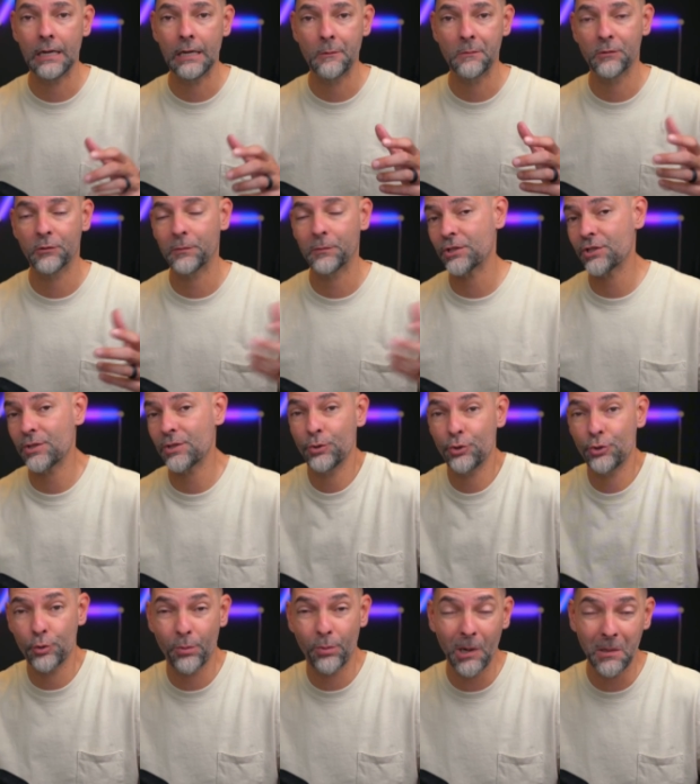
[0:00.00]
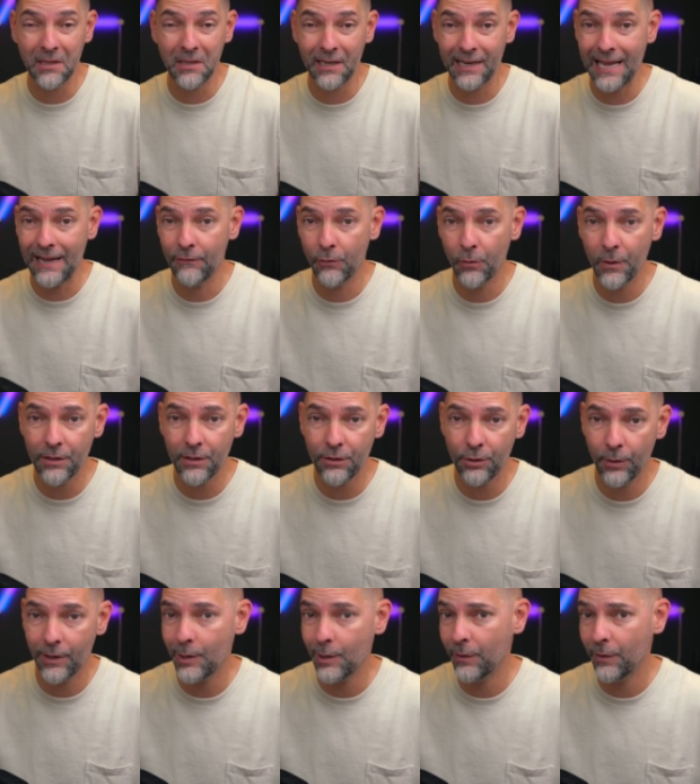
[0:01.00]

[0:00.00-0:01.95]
um, especially which you're probably gonna have with you